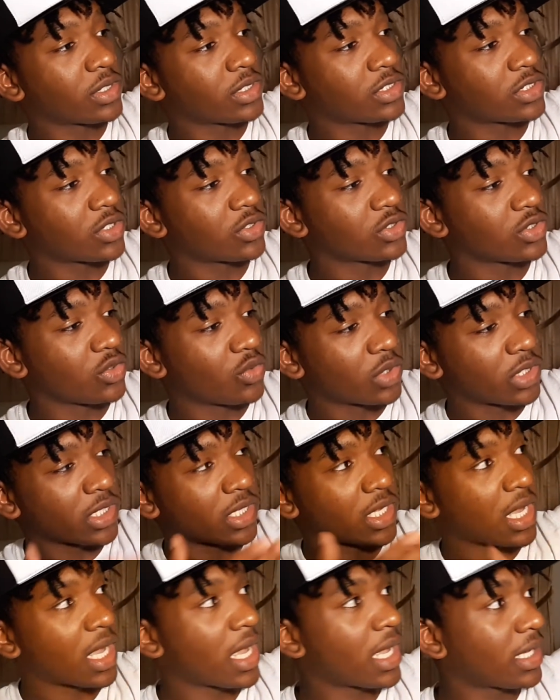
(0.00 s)
It shows you what it
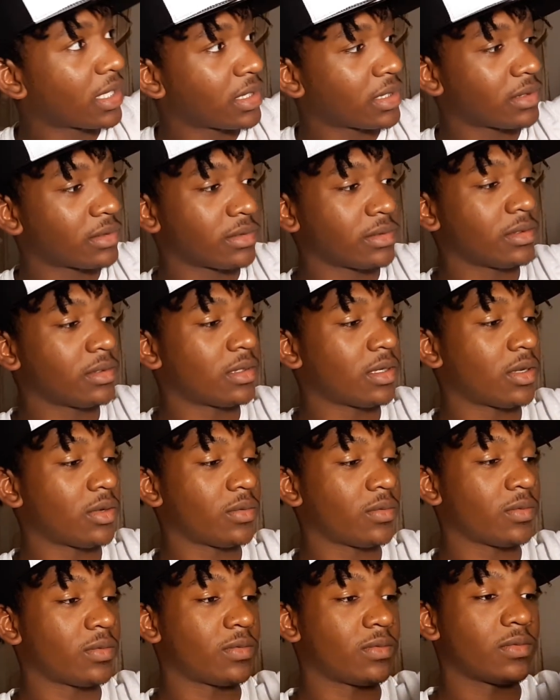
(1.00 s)
got. You know.
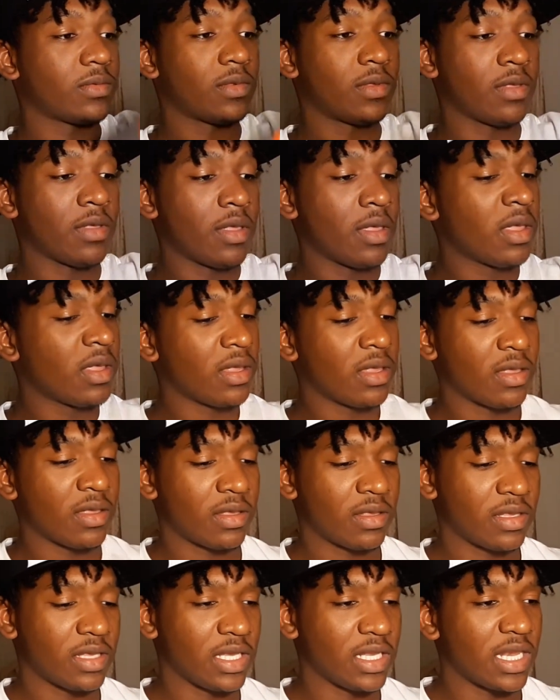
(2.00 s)

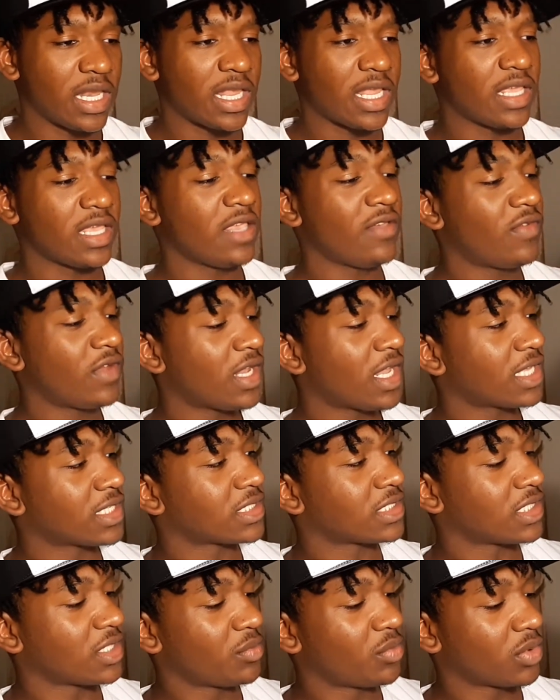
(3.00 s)
And even as
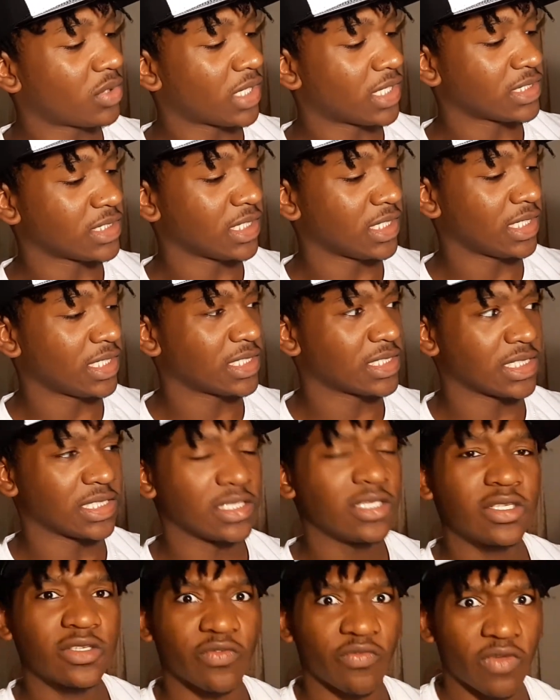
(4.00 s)
simple as it is, it
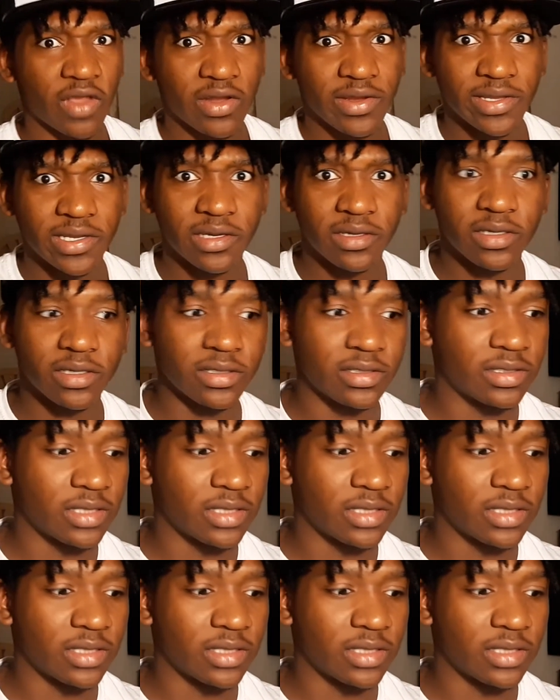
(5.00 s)
looks very good.